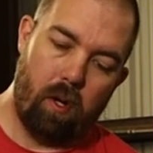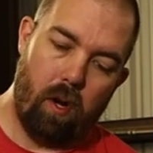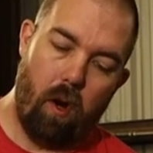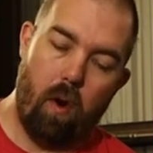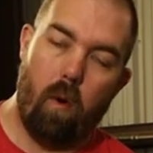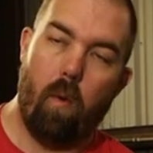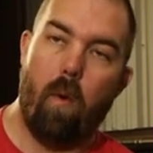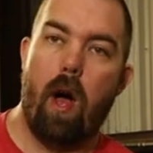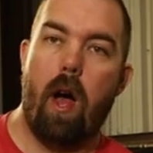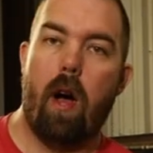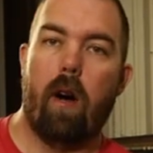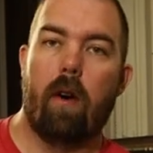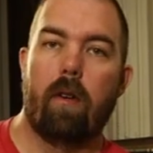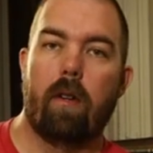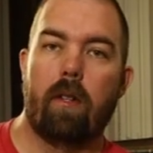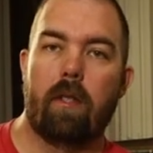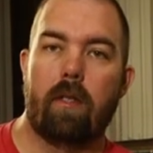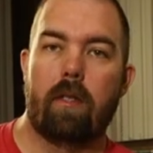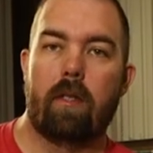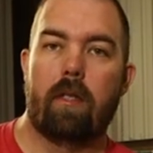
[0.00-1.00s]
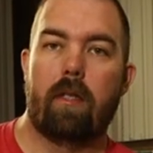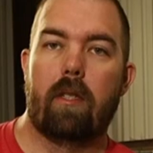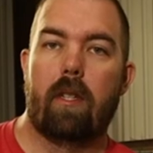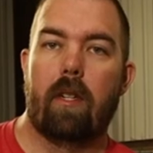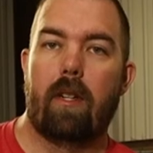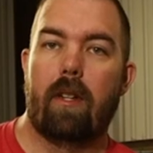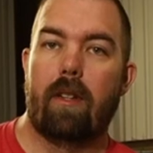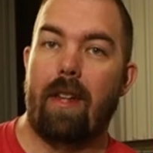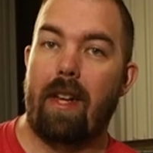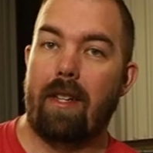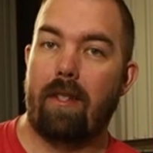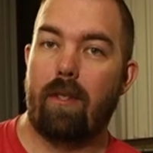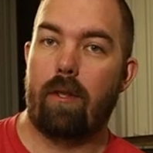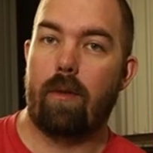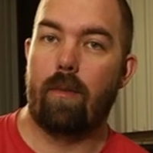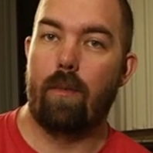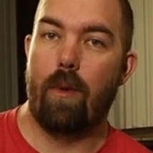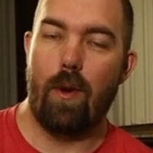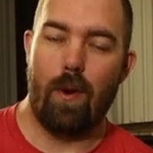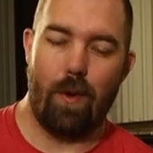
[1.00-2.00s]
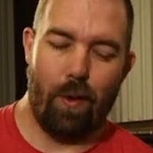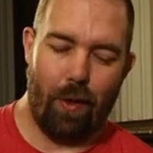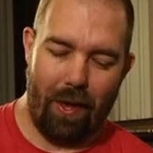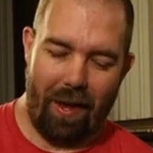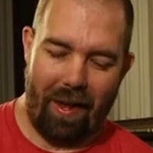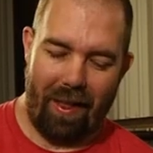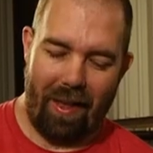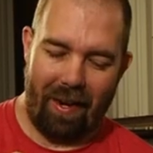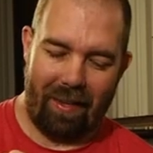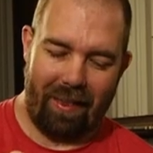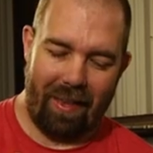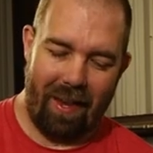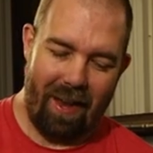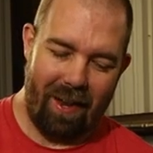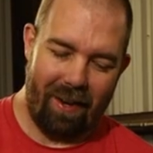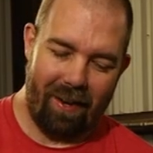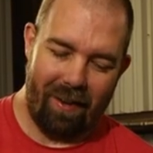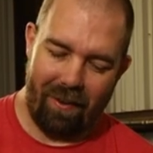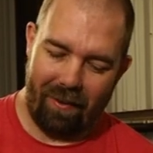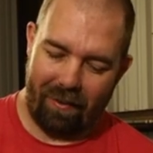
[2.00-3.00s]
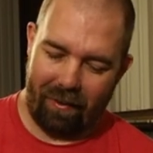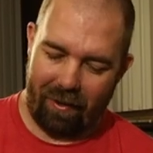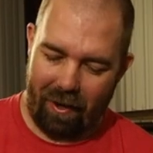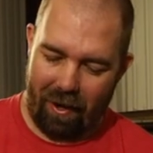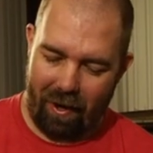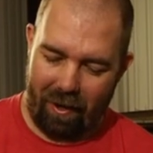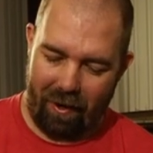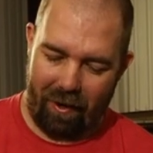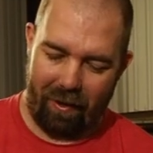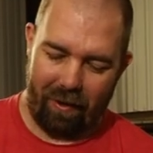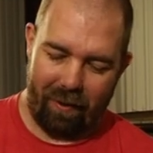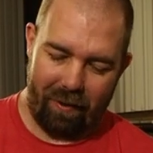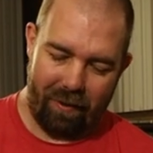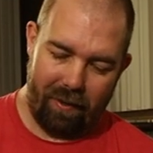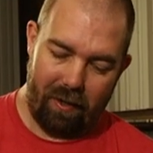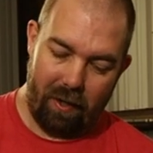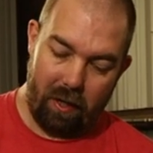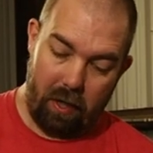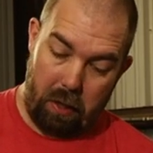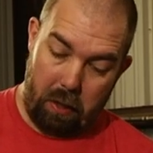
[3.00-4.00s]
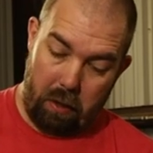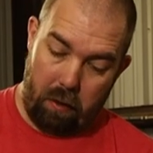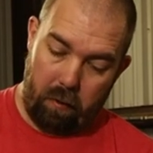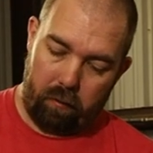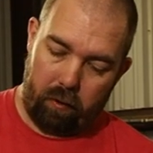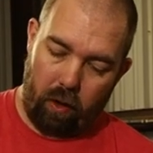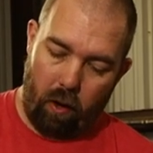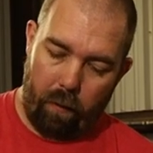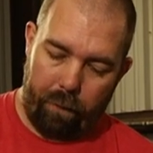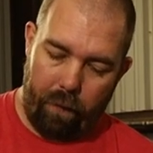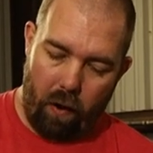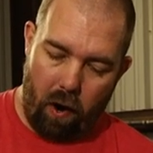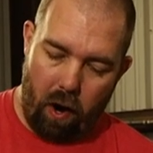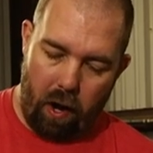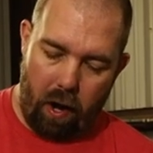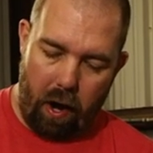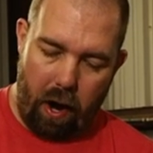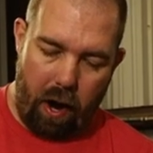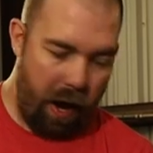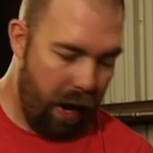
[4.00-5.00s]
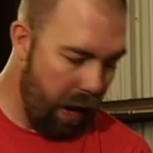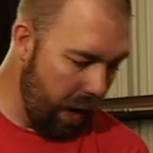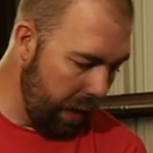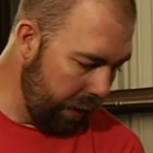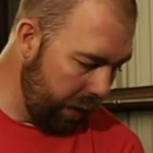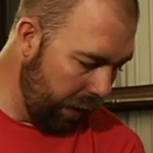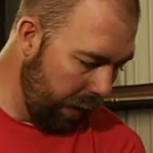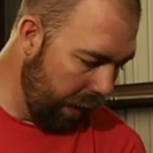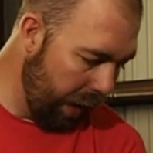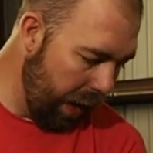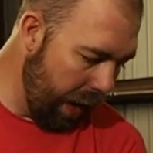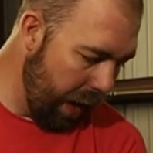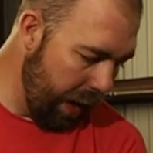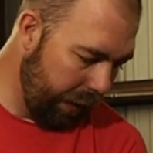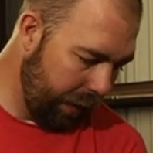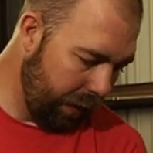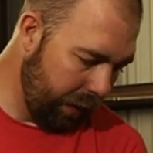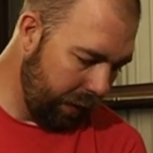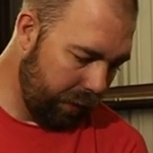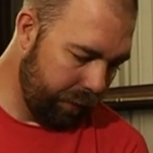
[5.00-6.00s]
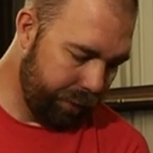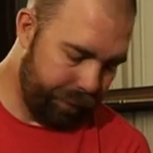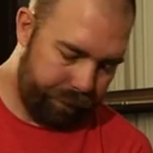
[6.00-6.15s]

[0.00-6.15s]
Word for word: Oh wow, that's smooth. I like that. Okay, so far I like.